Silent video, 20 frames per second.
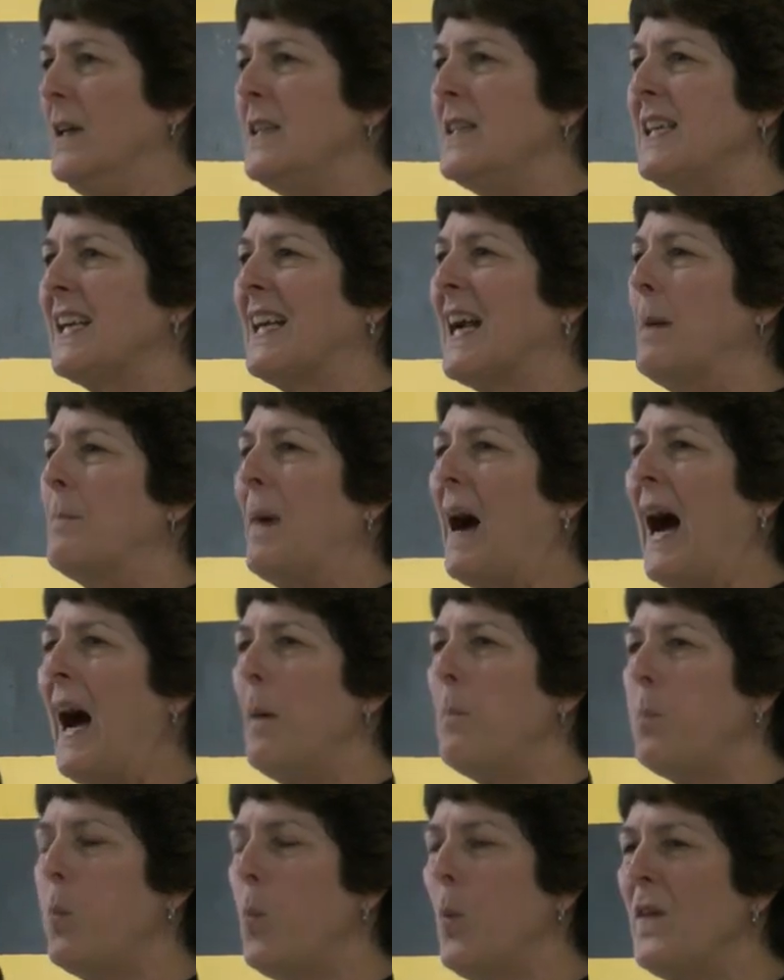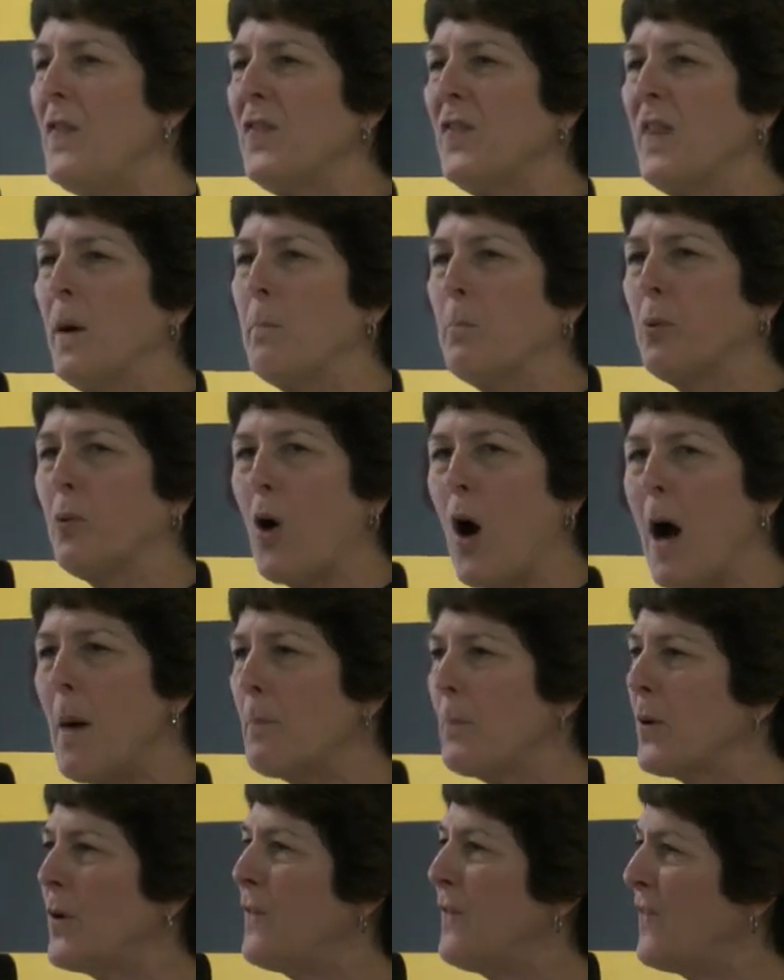to come up with the
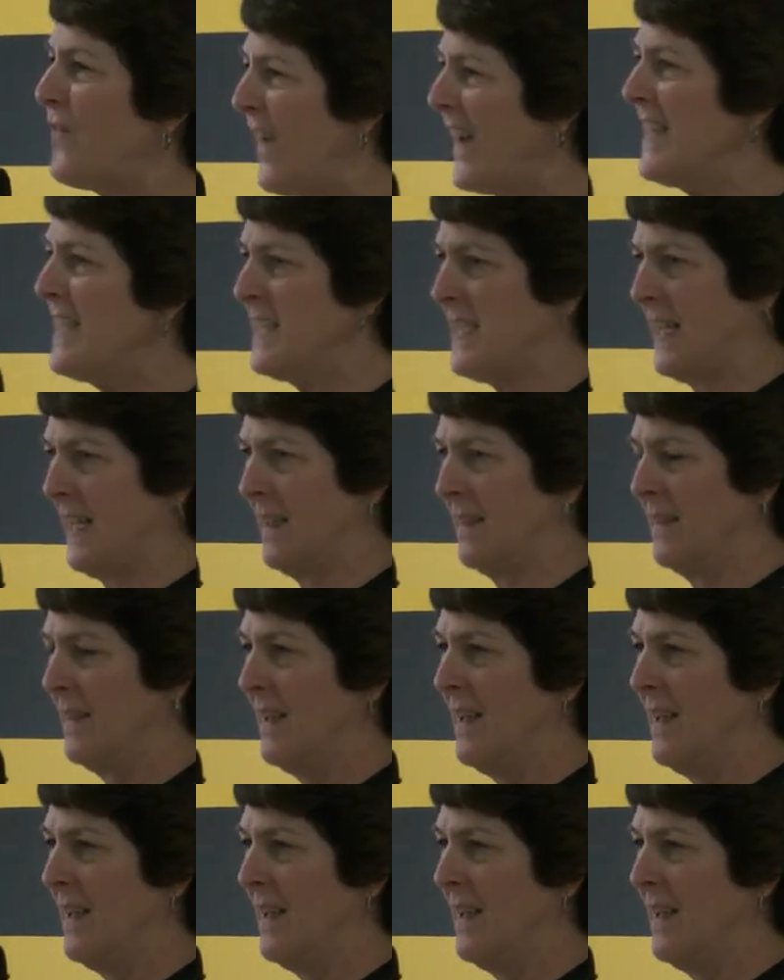proper funding.